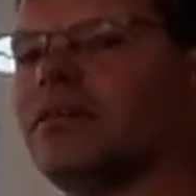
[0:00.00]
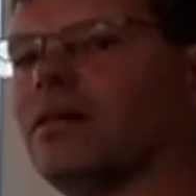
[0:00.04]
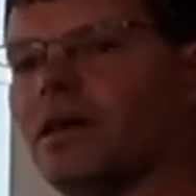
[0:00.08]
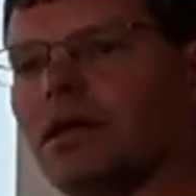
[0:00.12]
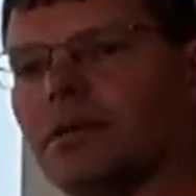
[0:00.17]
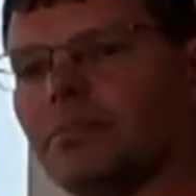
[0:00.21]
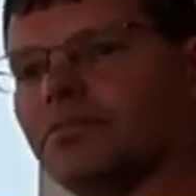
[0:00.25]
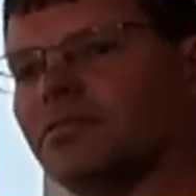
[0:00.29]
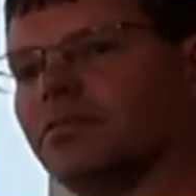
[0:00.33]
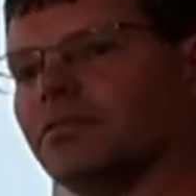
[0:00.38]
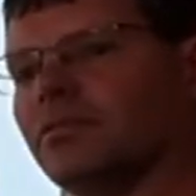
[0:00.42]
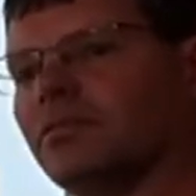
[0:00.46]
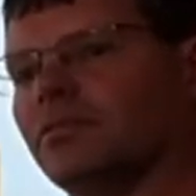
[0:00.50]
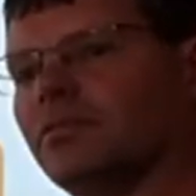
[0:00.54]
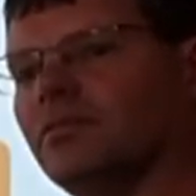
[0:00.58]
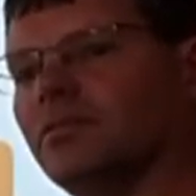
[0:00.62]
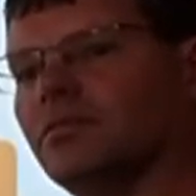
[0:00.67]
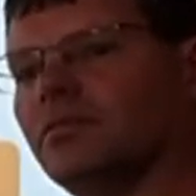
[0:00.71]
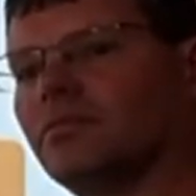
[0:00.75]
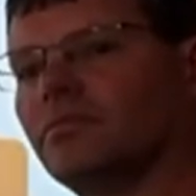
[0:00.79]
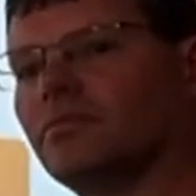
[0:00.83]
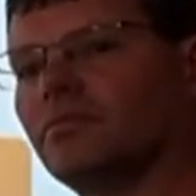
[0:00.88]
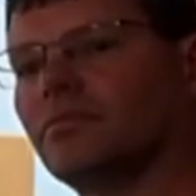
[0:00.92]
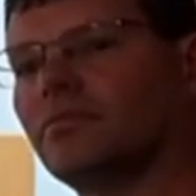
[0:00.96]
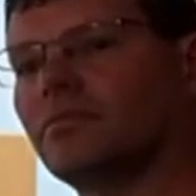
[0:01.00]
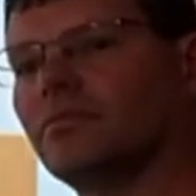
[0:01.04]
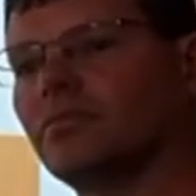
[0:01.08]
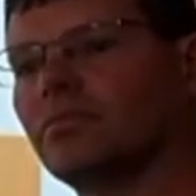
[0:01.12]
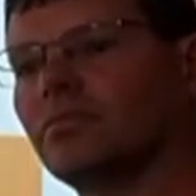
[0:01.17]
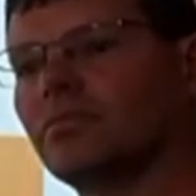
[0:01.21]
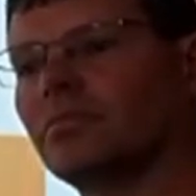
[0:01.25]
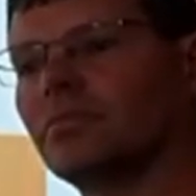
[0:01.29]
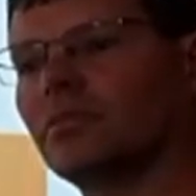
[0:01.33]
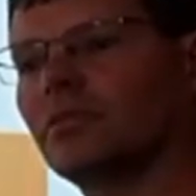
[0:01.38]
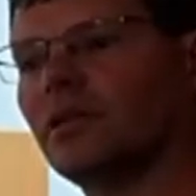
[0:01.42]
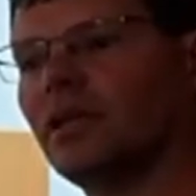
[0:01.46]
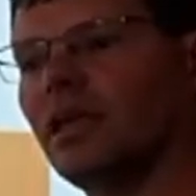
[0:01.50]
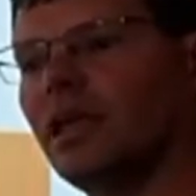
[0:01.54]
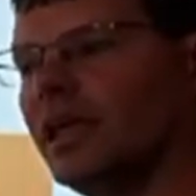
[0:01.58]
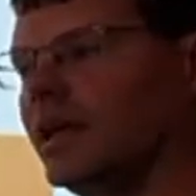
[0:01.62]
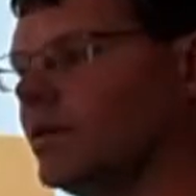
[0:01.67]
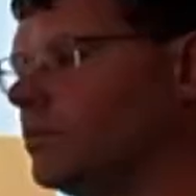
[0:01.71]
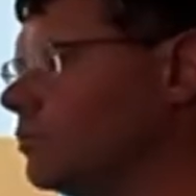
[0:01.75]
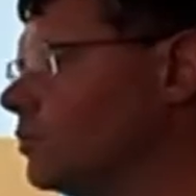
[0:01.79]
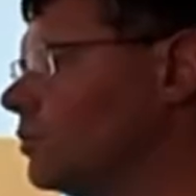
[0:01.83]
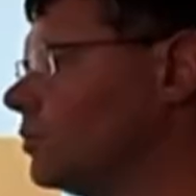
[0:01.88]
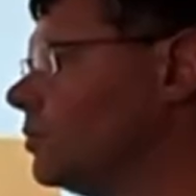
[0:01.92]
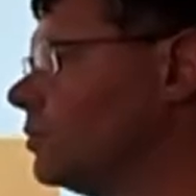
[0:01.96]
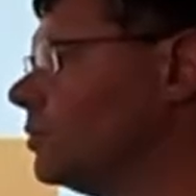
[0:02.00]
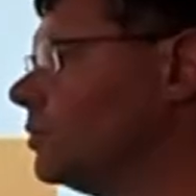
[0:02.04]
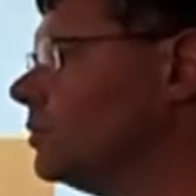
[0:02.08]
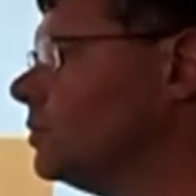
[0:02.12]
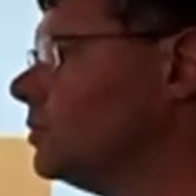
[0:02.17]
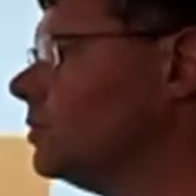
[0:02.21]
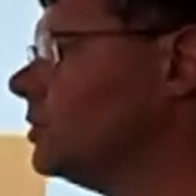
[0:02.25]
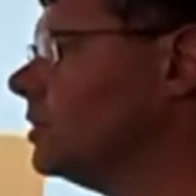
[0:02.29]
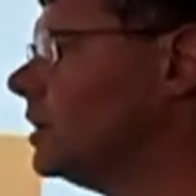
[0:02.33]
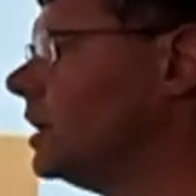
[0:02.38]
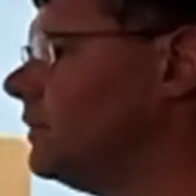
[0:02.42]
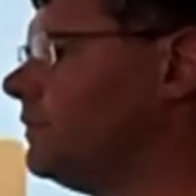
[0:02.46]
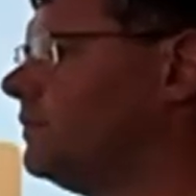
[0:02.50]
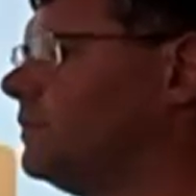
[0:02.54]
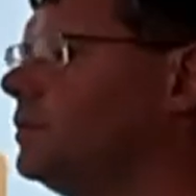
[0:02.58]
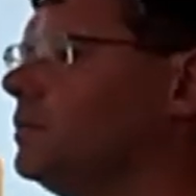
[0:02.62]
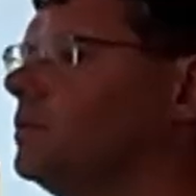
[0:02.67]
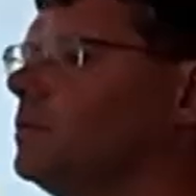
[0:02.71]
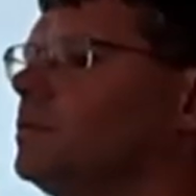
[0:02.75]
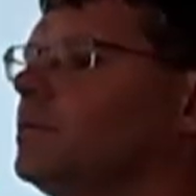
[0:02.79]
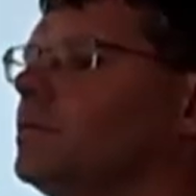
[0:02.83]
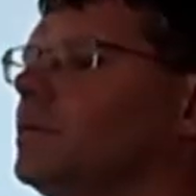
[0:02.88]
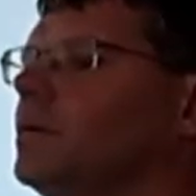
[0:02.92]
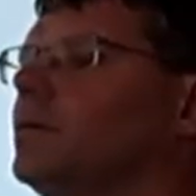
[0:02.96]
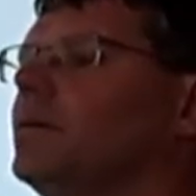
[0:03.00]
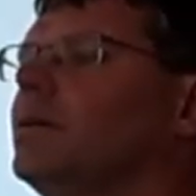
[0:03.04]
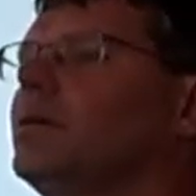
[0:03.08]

types, it will, if you